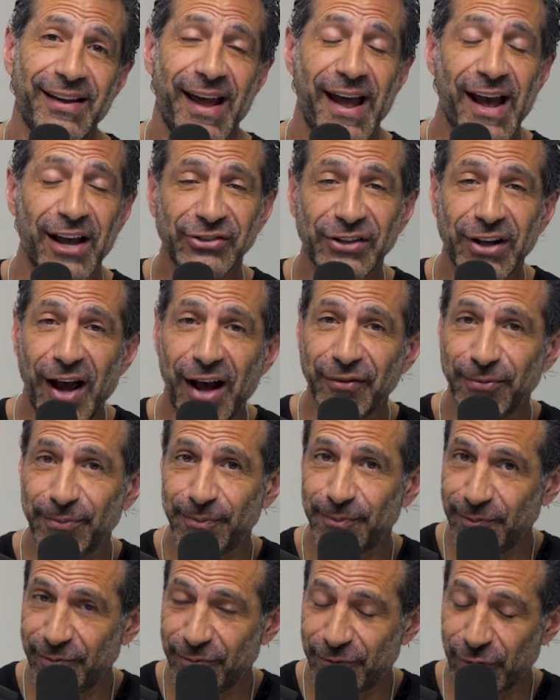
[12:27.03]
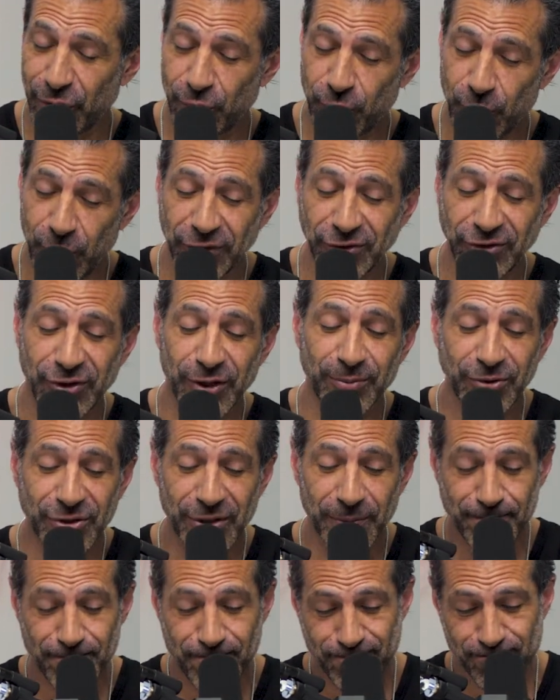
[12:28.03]
Ask God for the wisdom
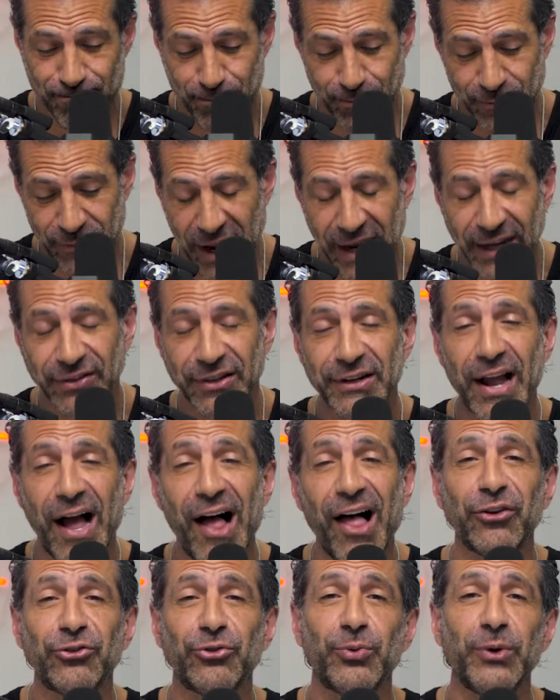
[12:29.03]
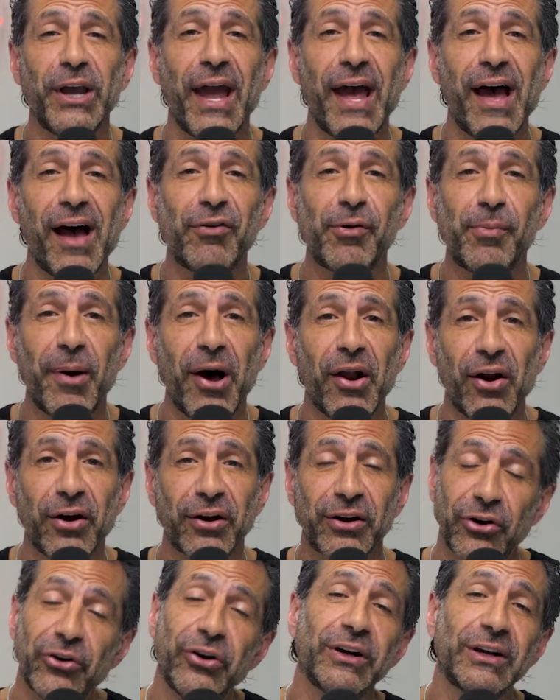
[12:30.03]
to take the knowledge we have about our
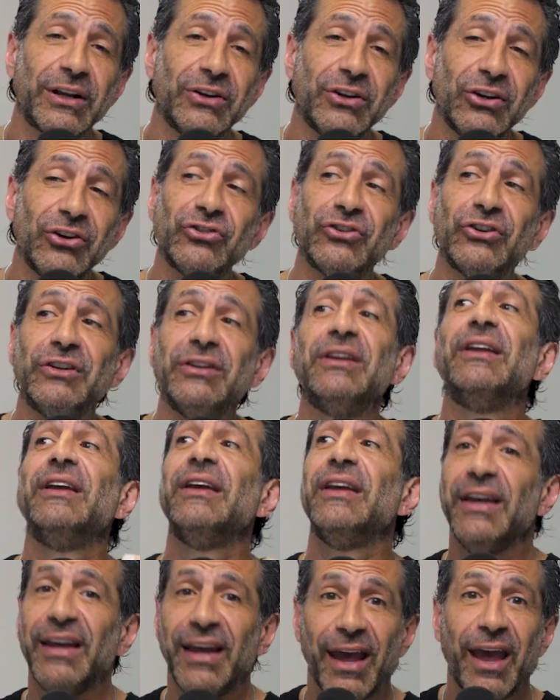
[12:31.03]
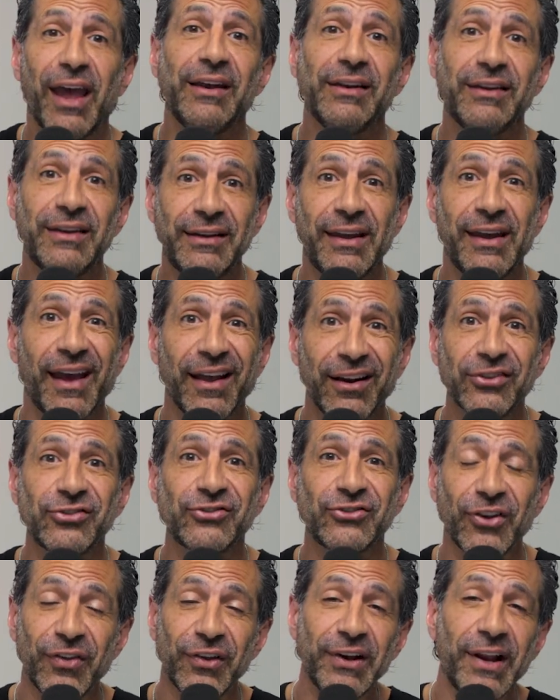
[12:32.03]
current condition and get us
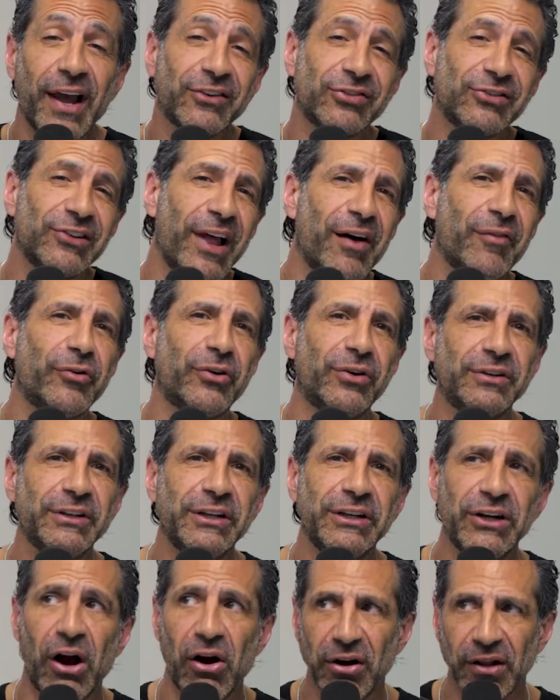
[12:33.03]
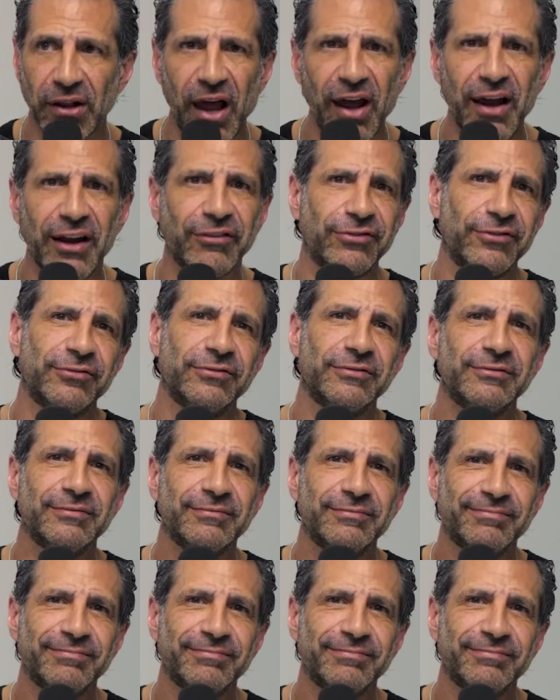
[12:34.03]
to the next level in our life.